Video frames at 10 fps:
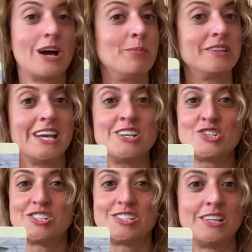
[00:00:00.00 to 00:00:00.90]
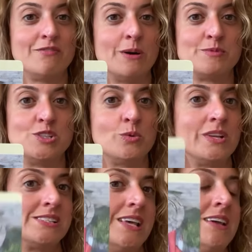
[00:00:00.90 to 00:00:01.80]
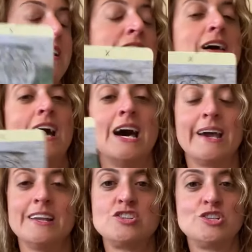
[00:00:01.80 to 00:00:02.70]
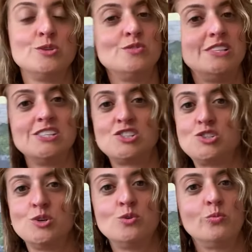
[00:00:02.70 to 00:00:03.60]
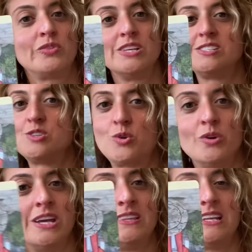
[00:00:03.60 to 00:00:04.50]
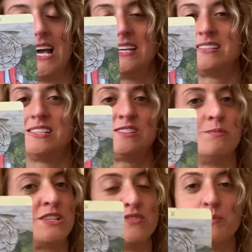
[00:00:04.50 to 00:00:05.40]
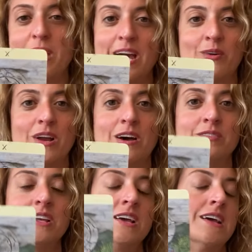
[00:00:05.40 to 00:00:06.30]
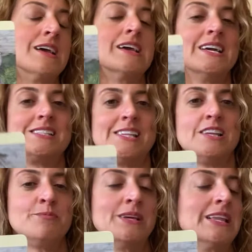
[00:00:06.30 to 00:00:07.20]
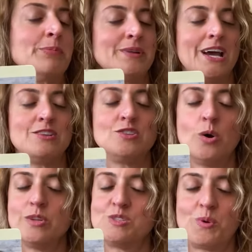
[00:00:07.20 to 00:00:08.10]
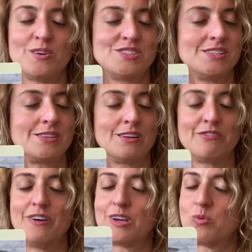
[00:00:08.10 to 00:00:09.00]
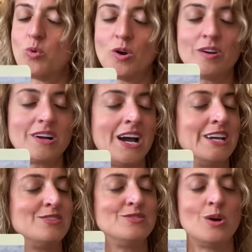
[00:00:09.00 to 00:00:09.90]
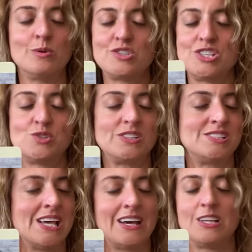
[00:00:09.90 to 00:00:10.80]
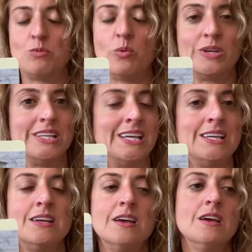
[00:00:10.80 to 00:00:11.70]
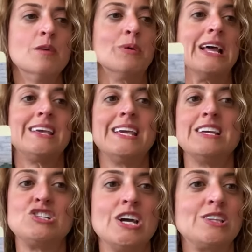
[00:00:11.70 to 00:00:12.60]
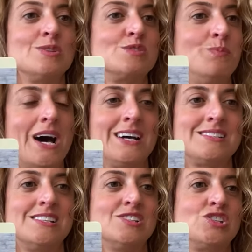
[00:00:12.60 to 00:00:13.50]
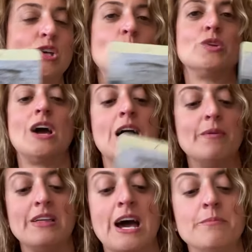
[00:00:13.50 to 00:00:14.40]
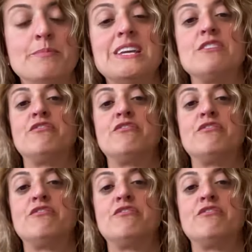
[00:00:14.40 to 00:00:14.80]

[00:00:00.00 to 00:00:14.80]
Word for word: obligations to live up to. And it's like, I gotta choose this suit with this degree that has this much of a background instead of being like, but I know this person is gonna fucking work. I know she's exactly what we need, but I can't check those boxes so that I, am being